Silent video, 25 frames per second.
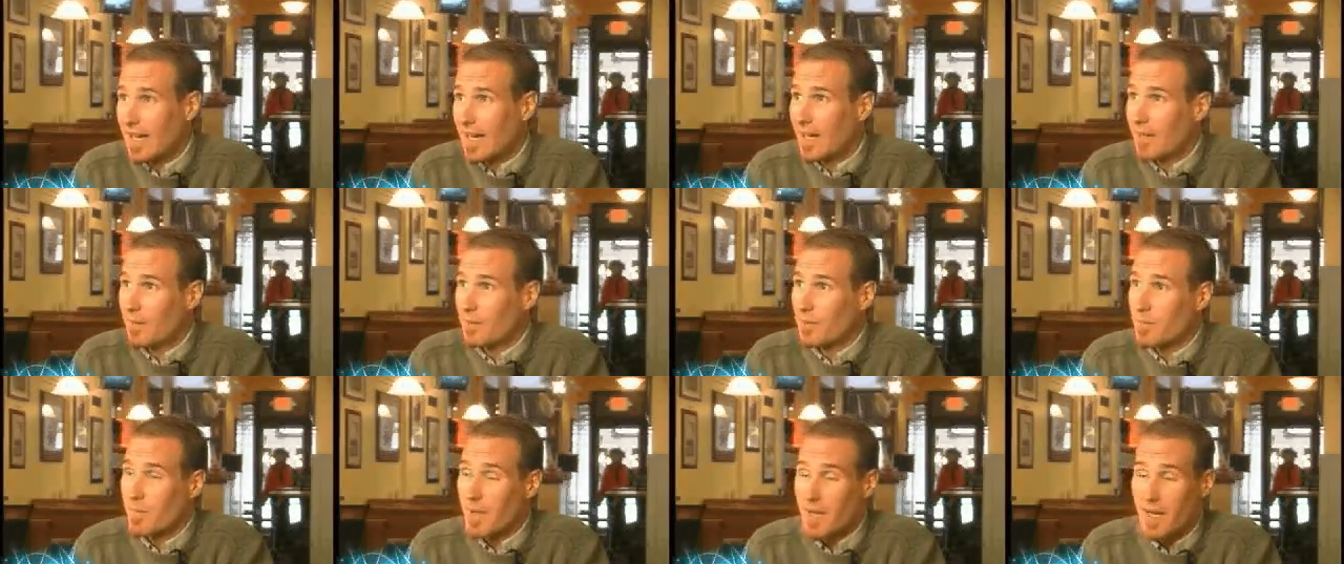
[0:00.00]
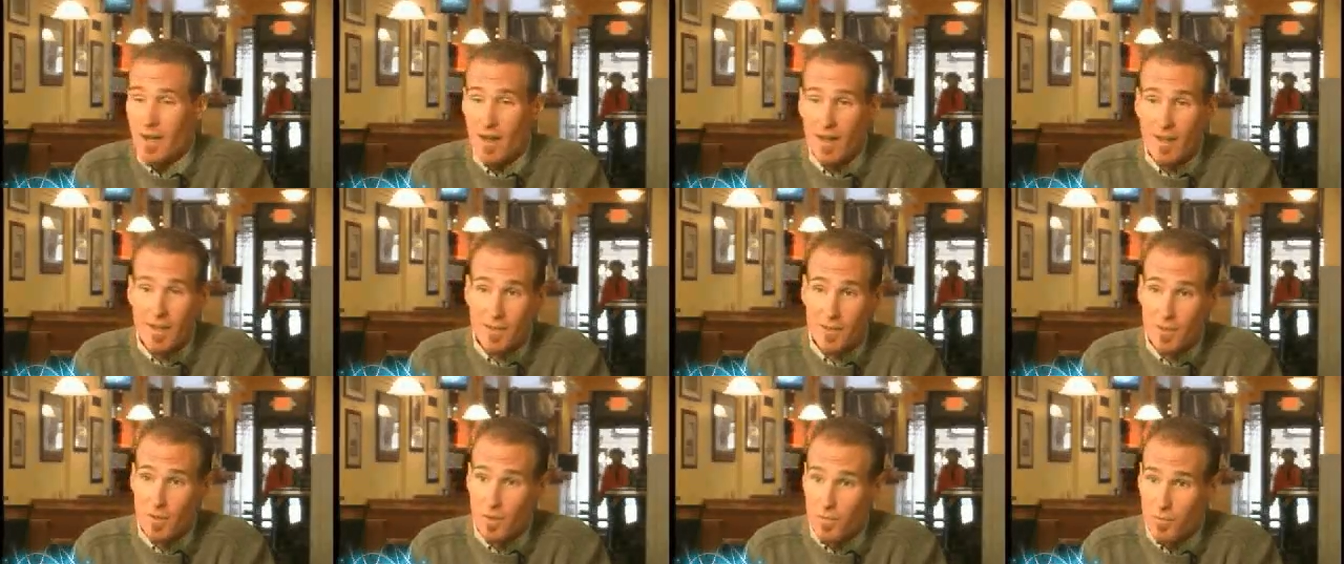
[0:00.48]
We make all
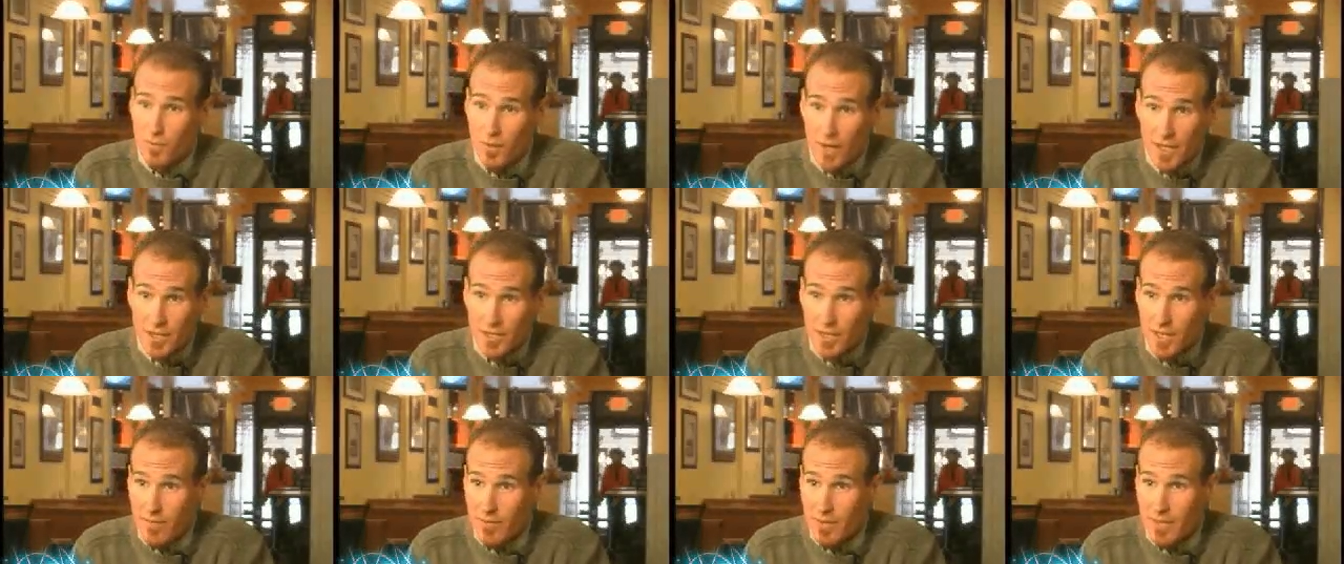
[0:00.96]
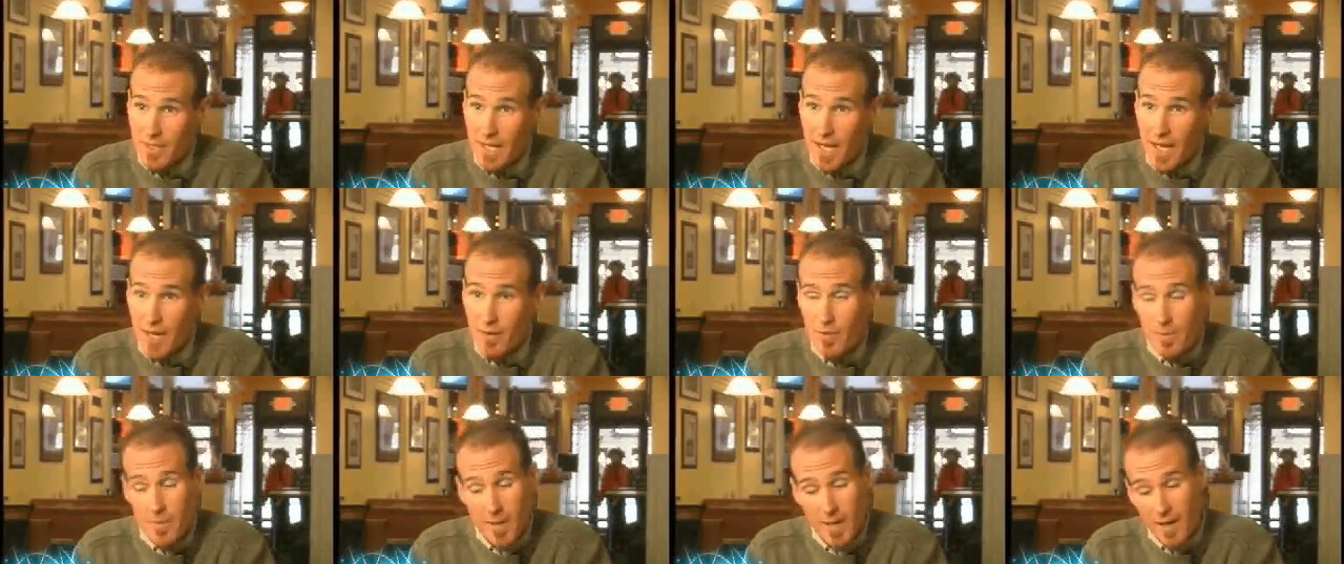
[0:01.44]
our dough fresh every
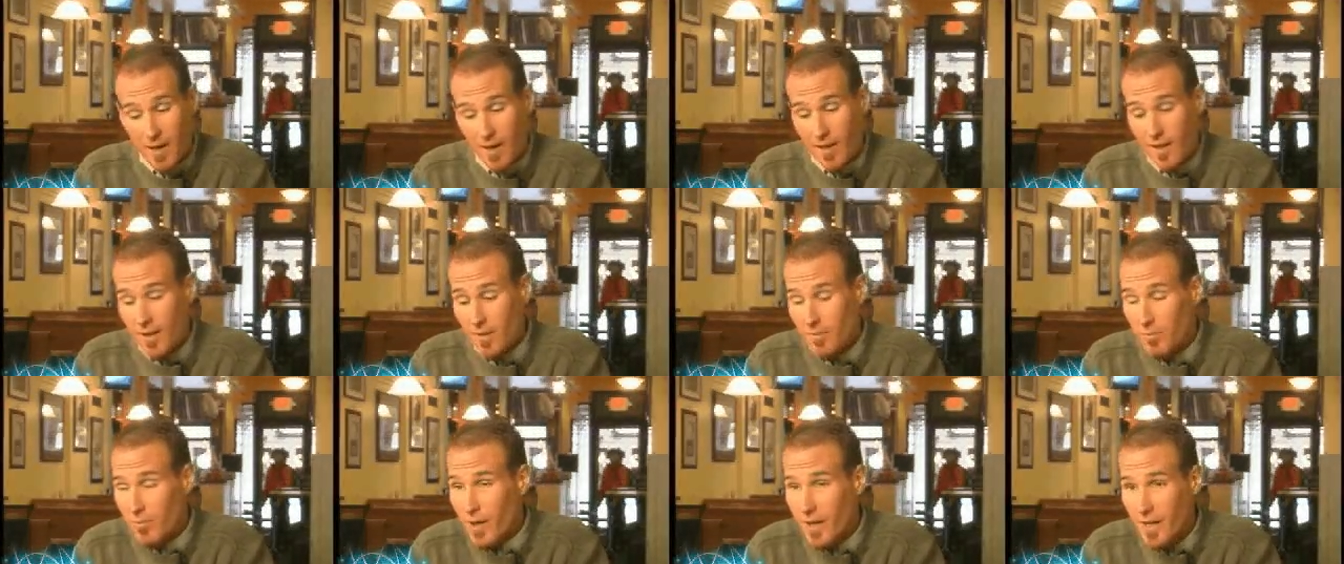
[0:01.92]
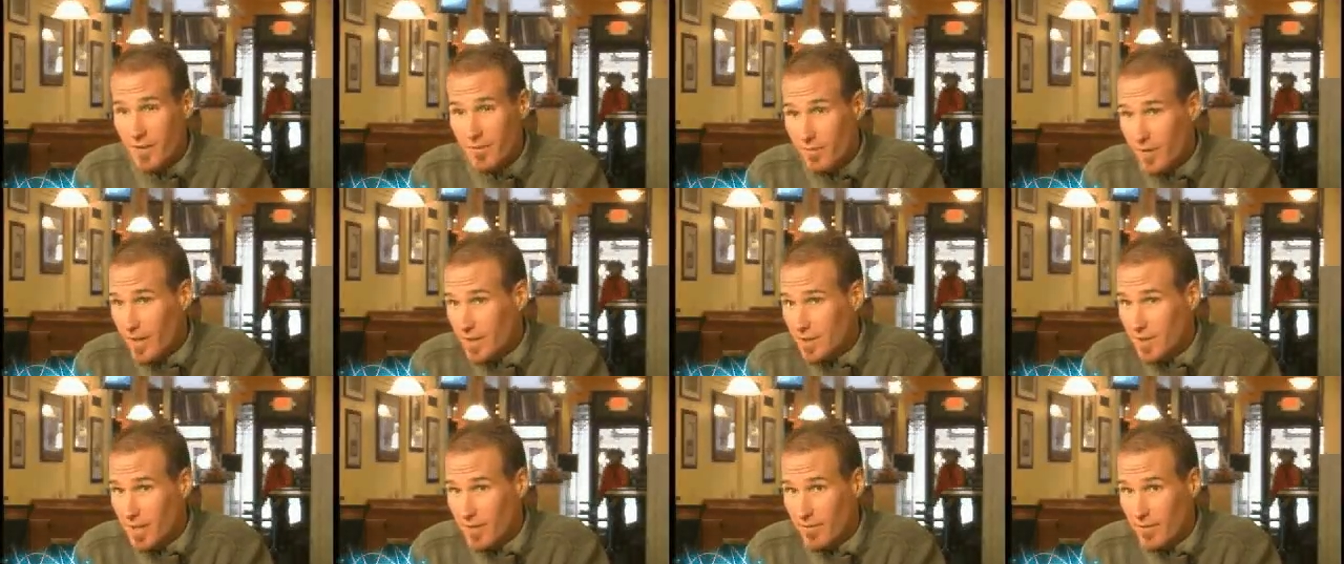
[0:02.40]
day. We make all our bread
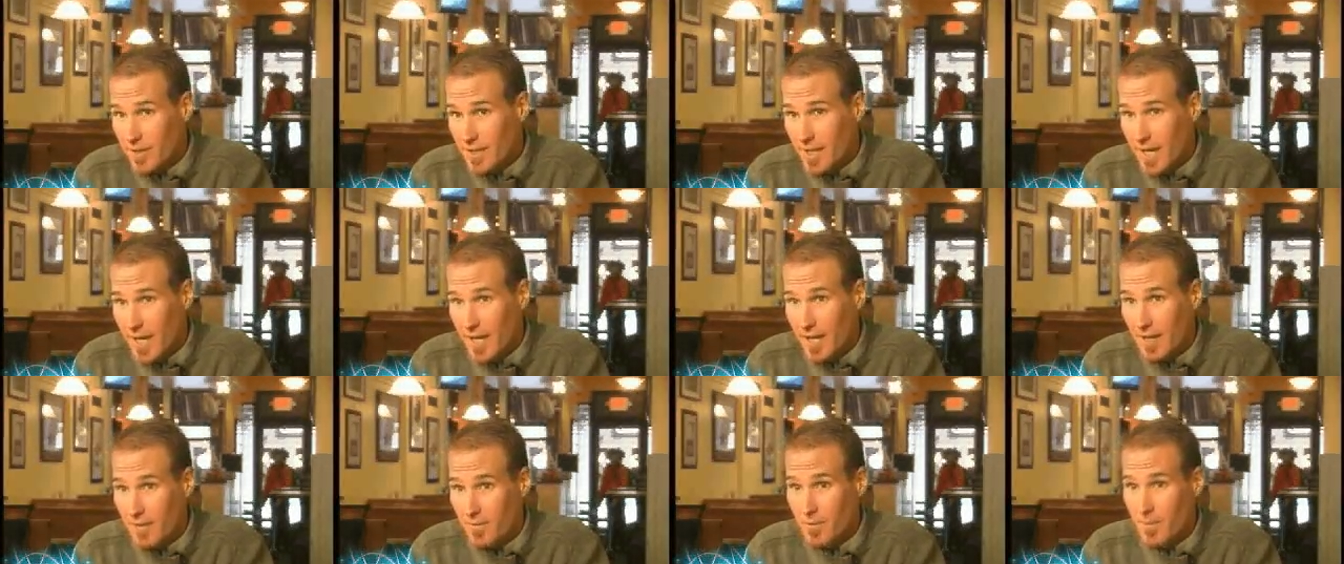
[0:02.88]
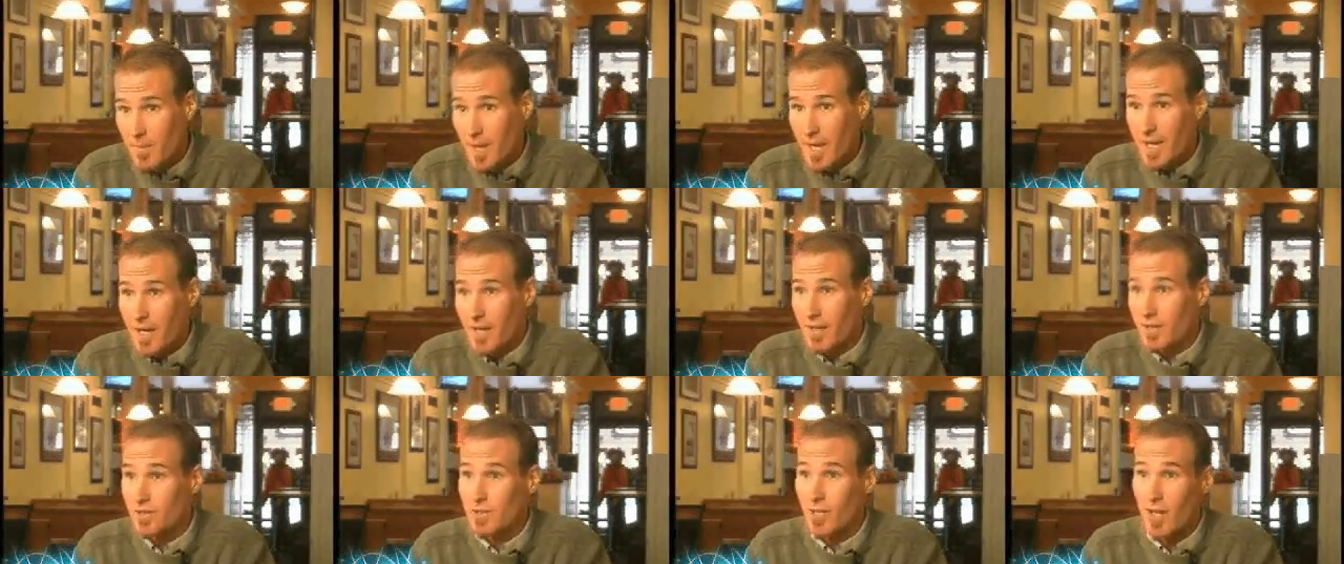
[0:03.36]
fresh every day. We
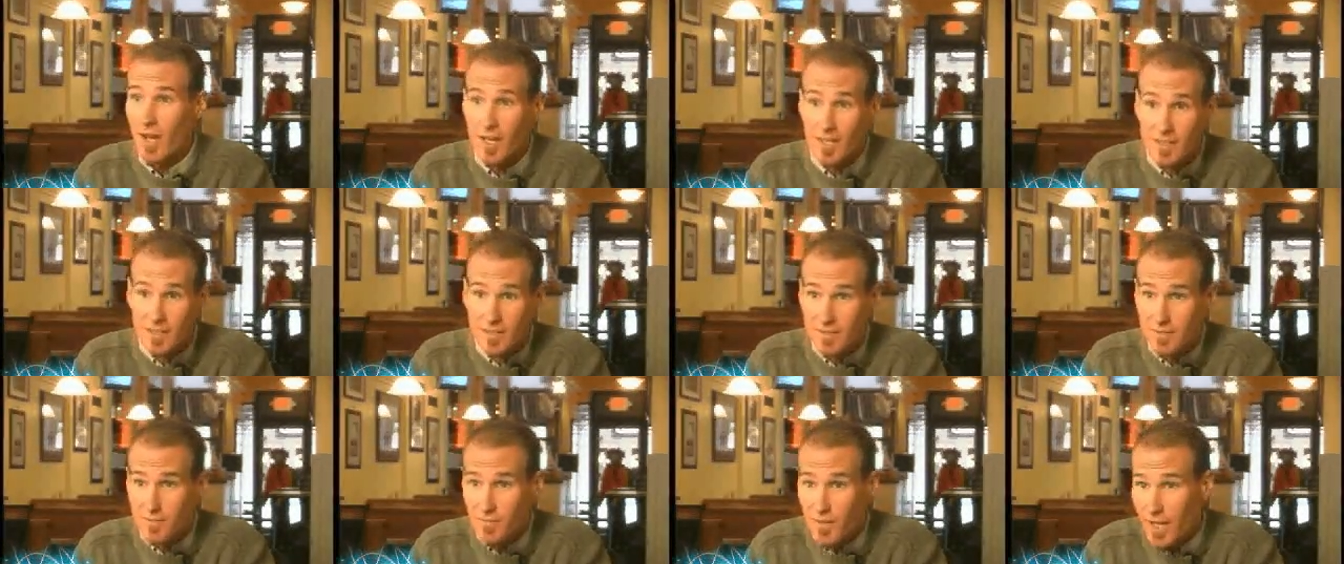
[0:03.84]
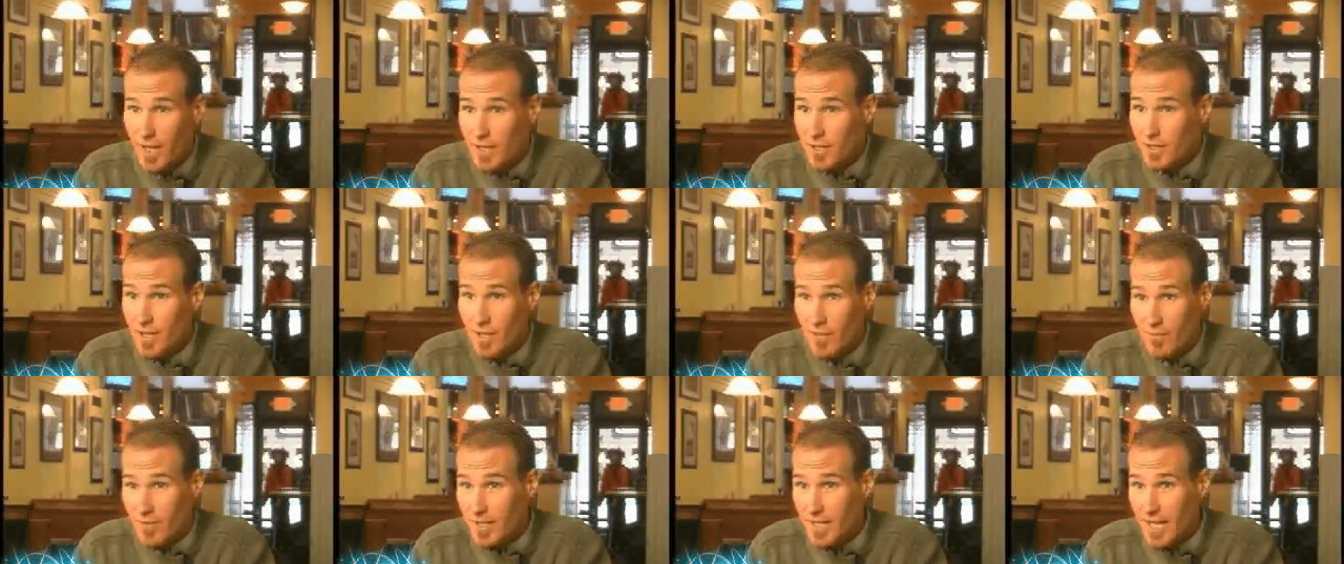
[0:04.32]
make our sauce fresh
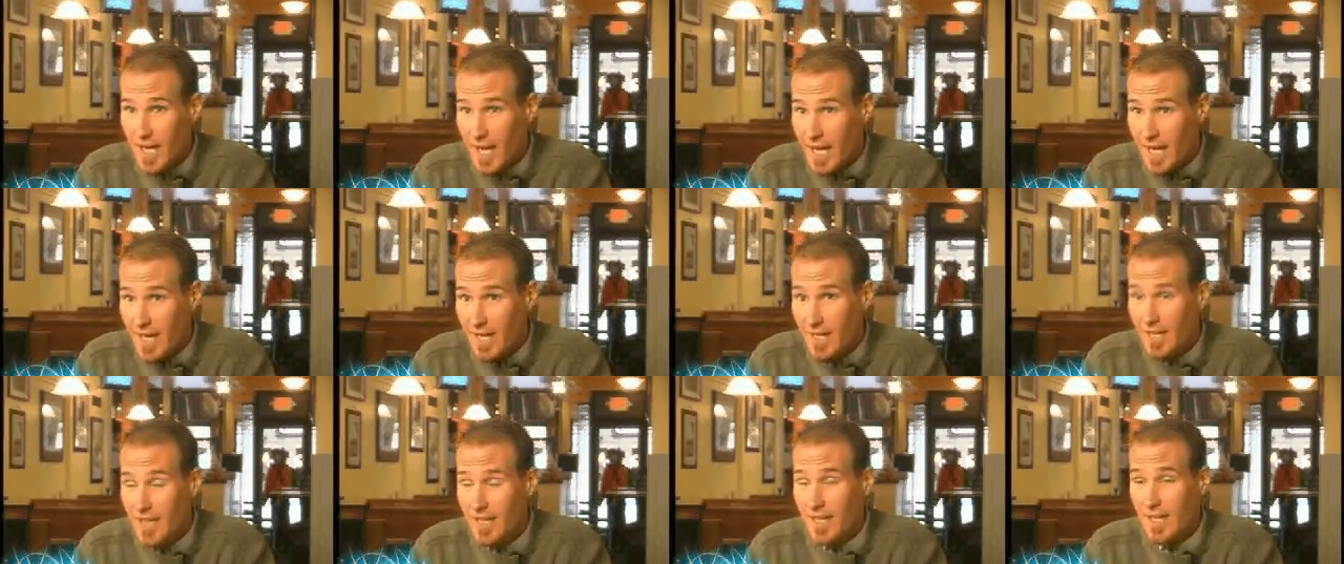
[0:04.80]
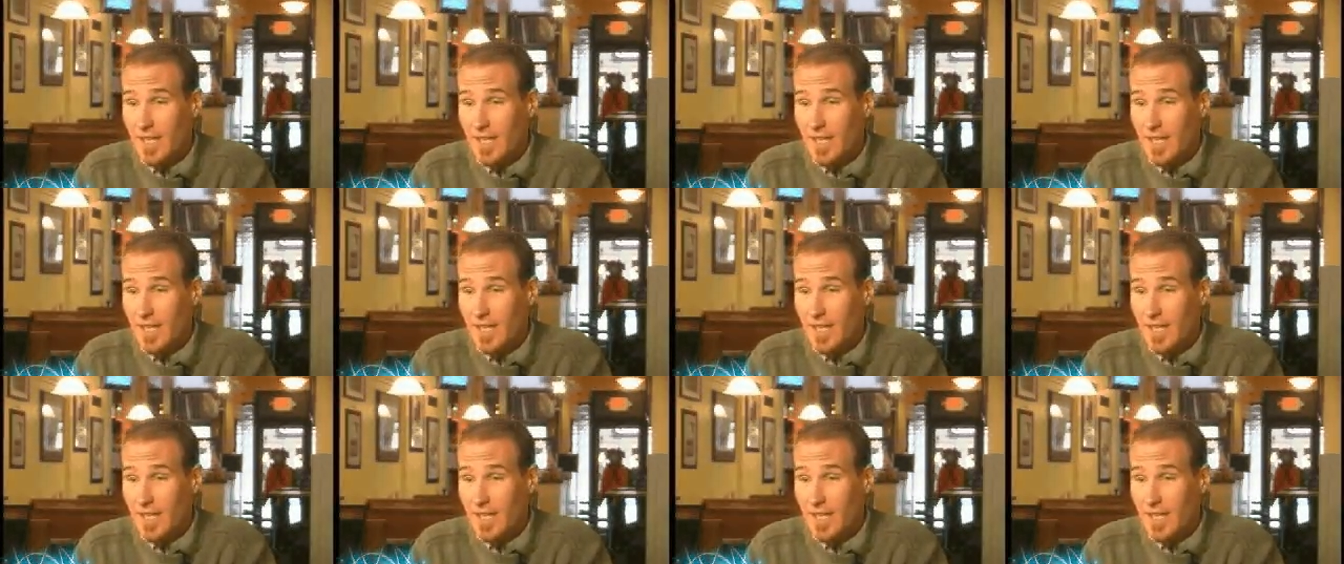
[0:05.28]
every day.